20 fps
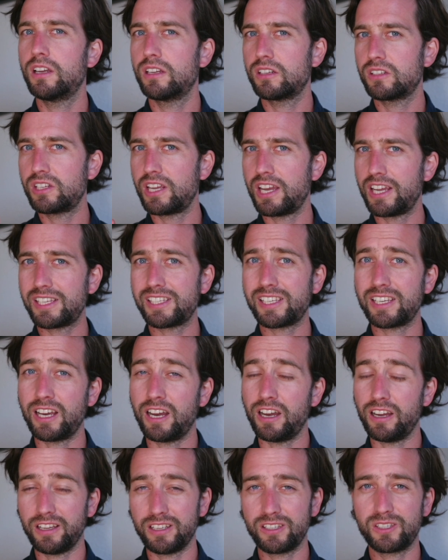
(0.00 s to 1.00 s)

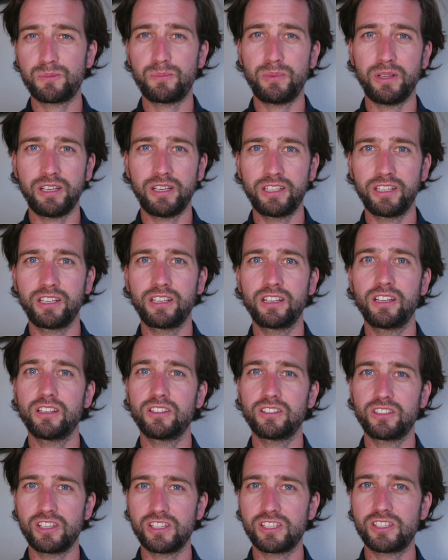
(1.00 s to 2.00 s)
Tesla is building
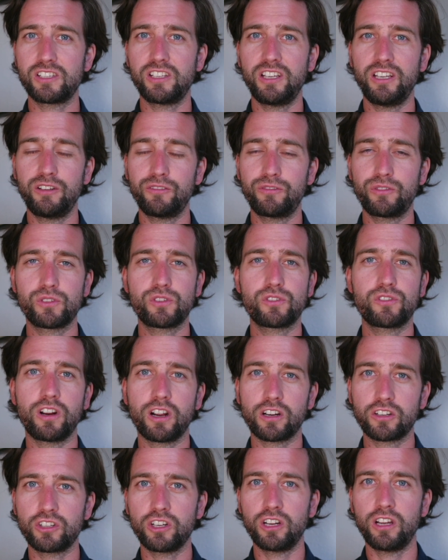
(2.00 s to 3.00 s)
this
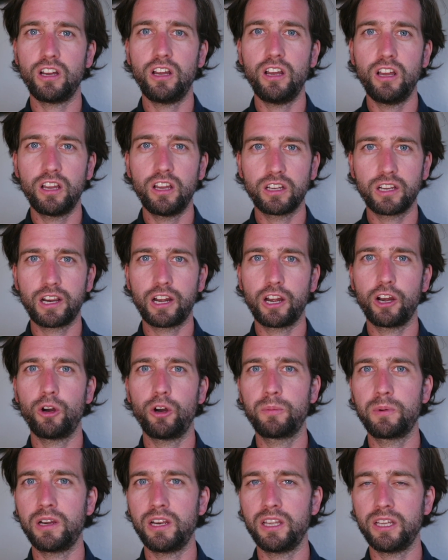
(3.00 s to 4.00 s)
infrastructure
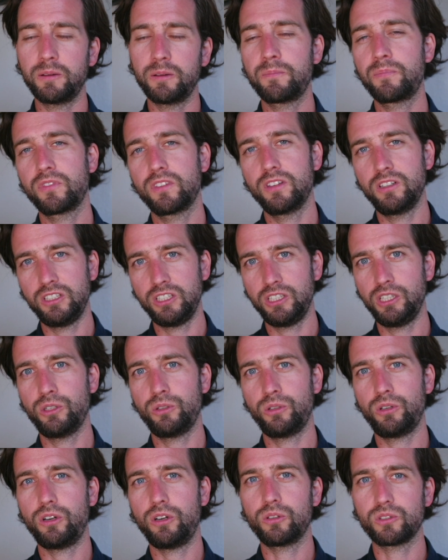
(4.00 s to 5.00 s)
globally. NIO
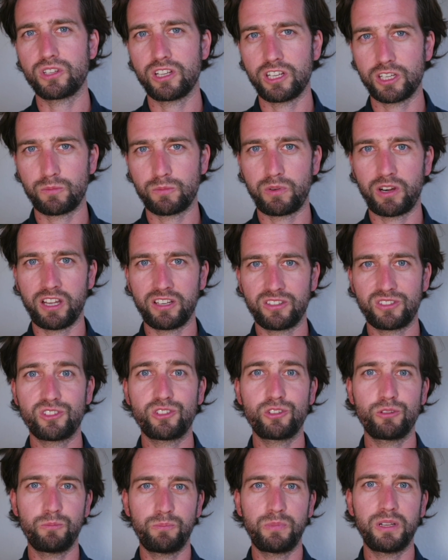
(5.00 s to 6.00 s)
also has plans
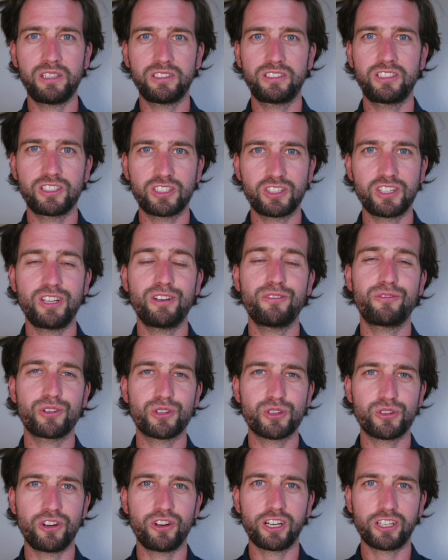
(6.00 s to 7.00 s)
to build this
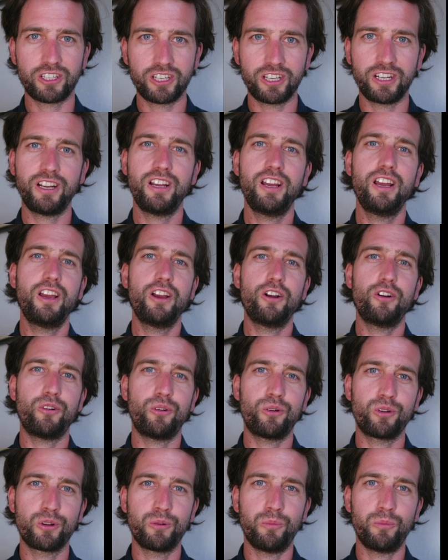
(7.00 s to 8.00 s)
infrastructure
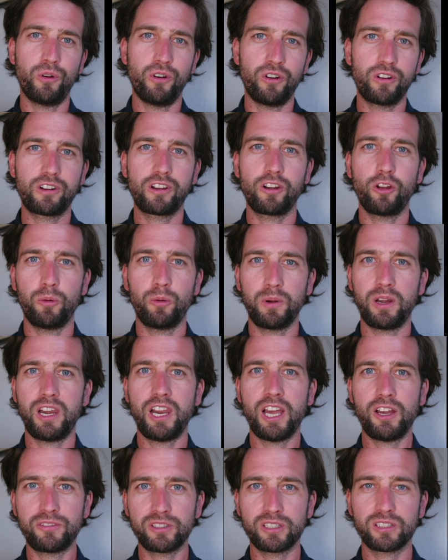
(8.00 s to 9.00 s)
on a more global
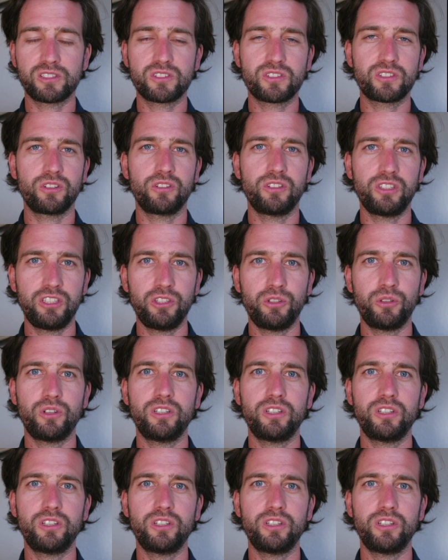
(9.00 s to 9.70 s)
level. So NIO